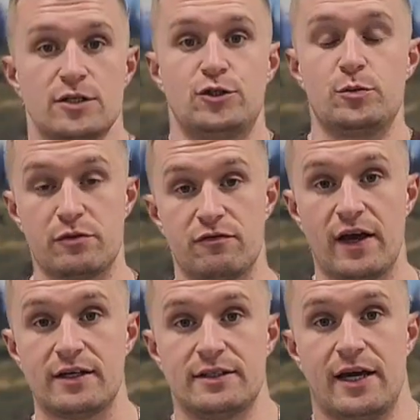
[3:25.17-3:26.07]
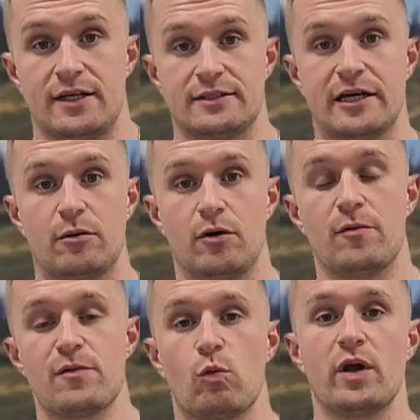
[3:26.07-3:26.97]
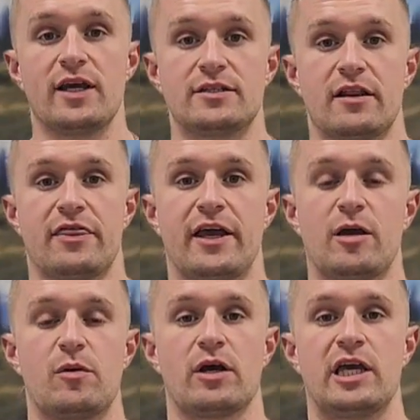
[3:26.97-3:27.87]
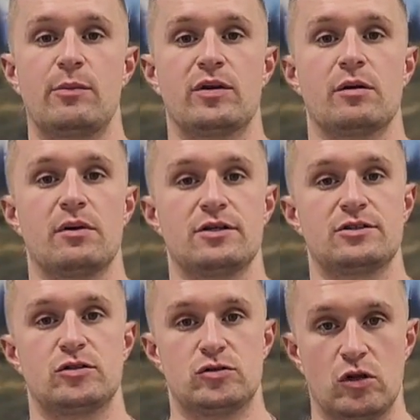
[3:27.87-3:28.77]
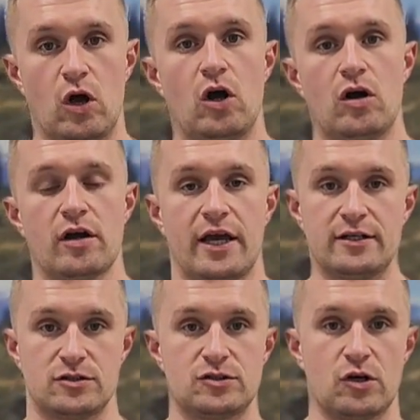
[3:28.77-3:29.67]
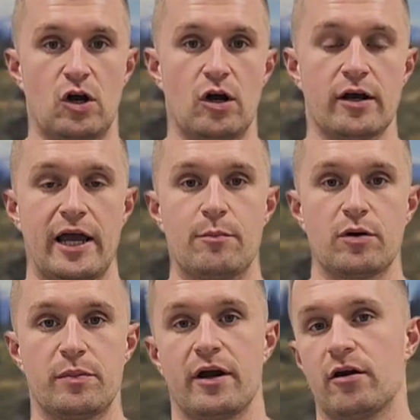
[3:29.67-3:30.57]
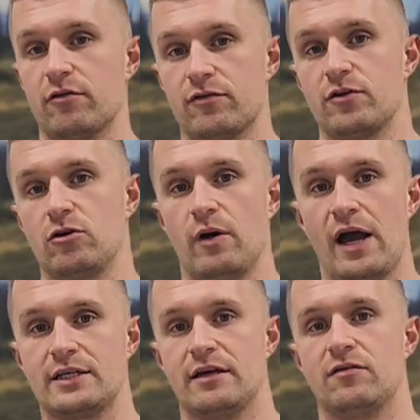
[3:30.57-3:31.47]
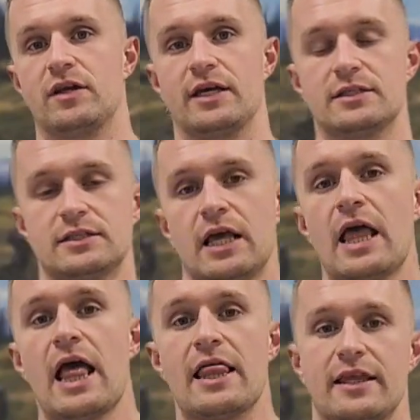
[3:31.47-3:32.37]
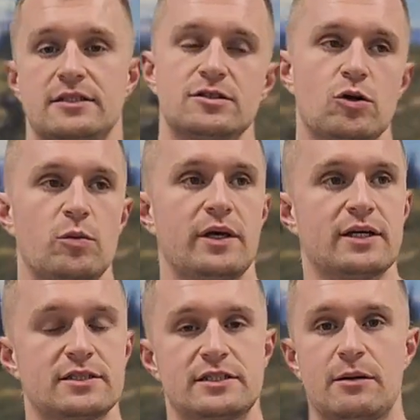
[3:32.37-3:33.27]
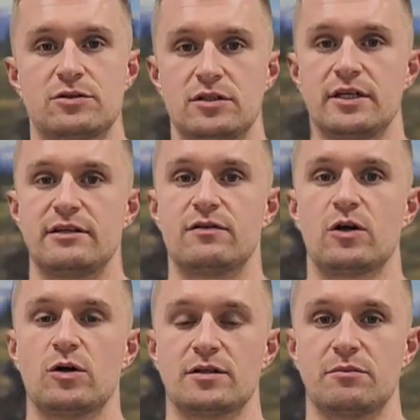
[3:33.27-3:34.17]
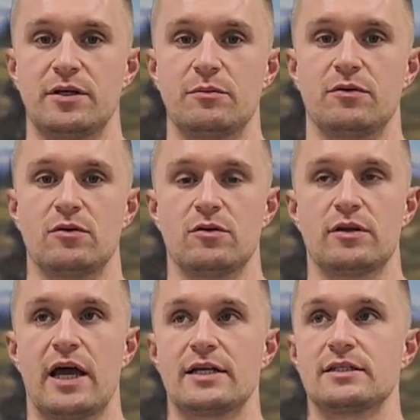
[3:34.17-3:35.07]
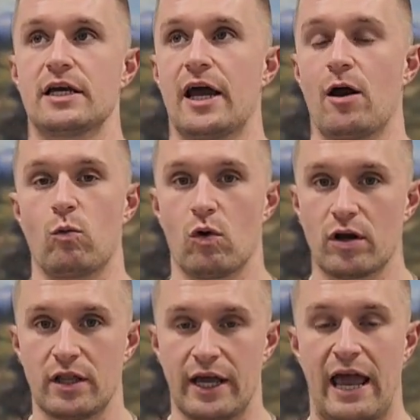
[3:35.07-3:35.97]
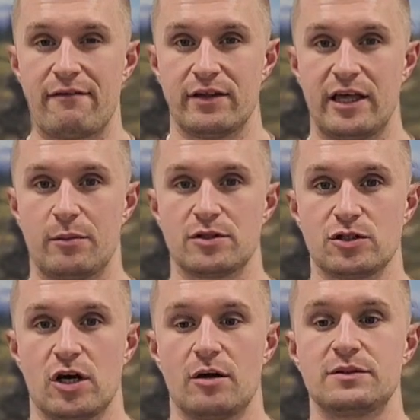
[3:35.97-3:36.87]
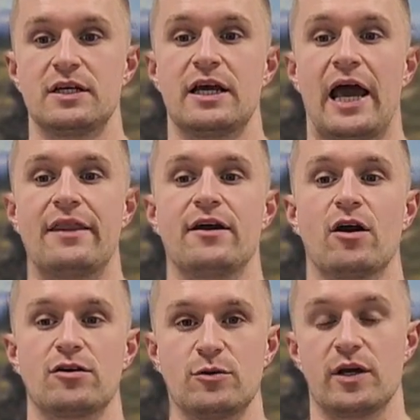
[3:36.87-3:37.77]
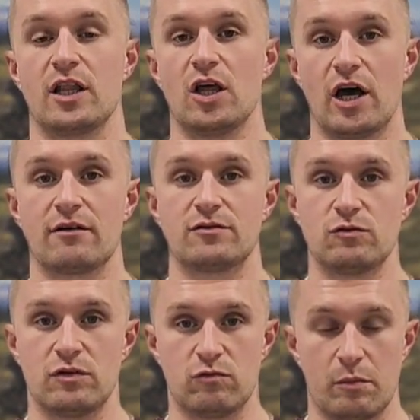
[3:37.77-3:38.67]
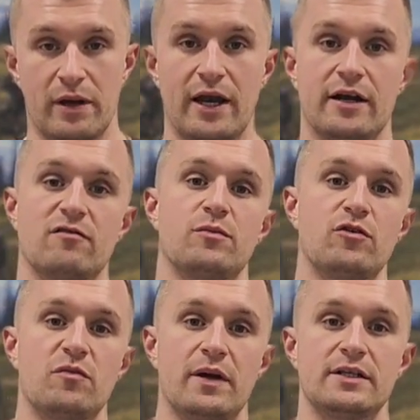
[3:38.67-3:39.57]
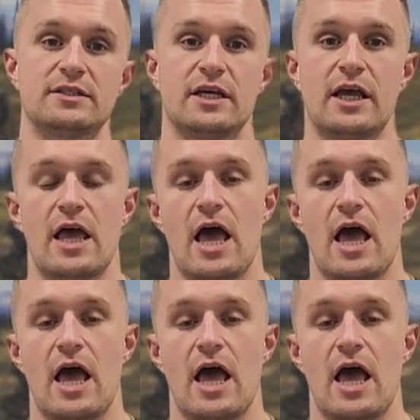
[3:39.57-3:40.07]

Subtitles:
To prevent tennis elbow, we need to think about keeping the muscles long and strong and preparing for new activities. This is going to be exceptionally difficult in people that work like heavy labor jobs, and they are doing a lot of repetitive movements,